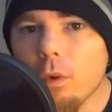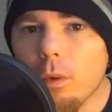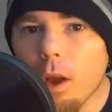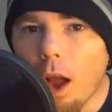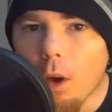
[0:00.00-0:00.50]

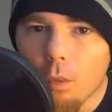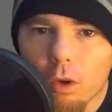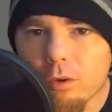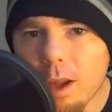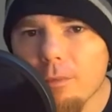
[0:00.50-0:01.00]
I will
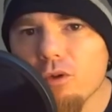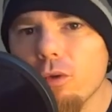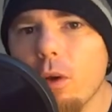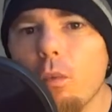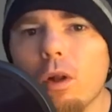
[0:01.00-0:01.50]
demonstrate
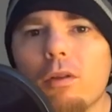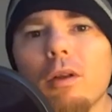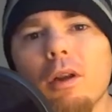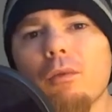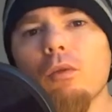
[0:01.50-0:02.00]
what the
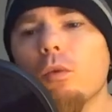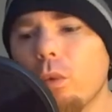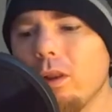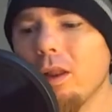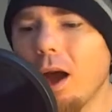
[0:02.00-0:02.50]
difference between
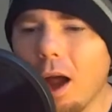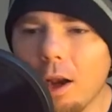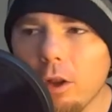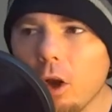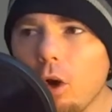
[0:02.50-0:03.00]
the
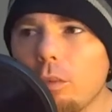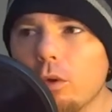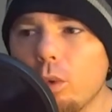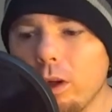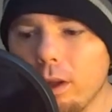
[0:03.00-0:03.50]
audio
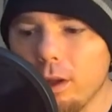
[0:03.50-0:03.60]
between